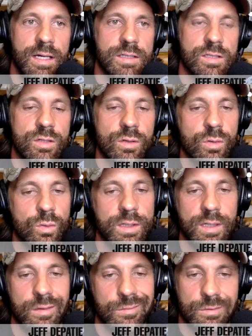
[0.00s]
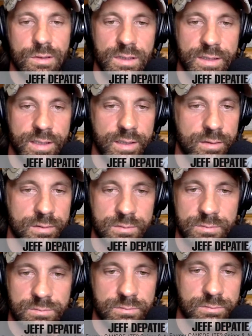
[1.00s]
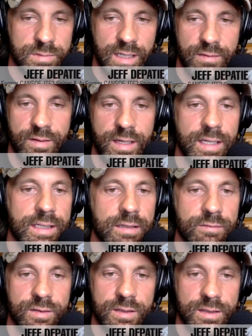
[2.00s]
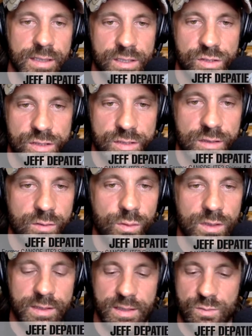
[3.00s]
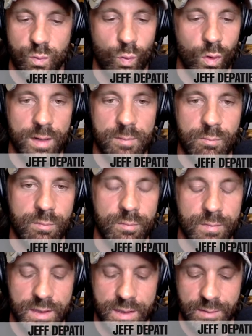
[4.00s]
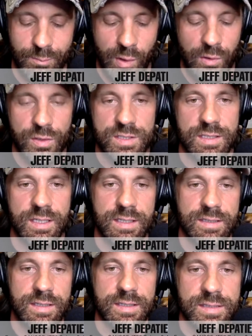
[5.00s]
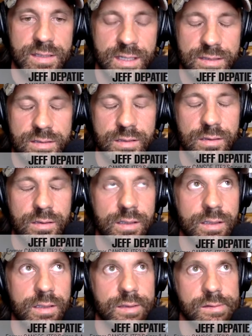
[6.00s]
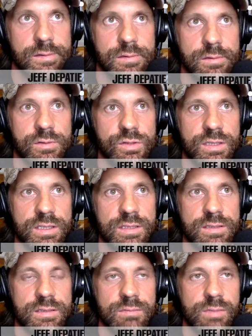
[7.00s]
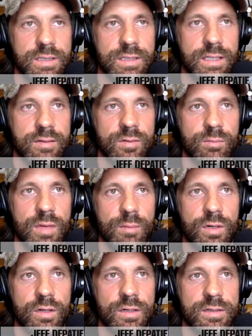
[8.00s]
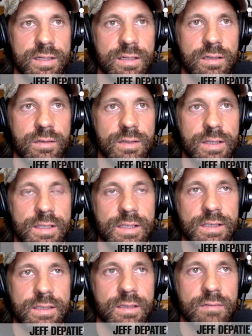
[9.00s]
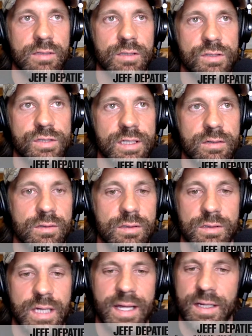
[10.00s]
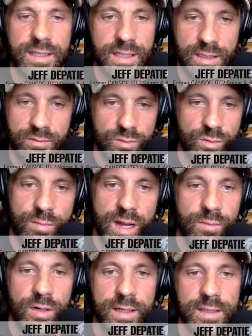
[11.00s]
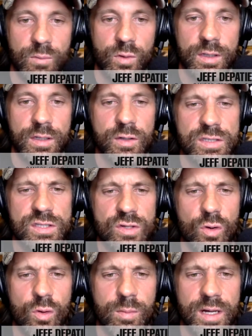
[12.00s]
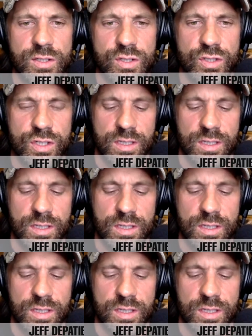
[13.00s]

so we don't really have any affiliation to her. Really, it's one person that does, and that's our I can't even remember their title, Governor General, or I can't even remember anymore. It's so much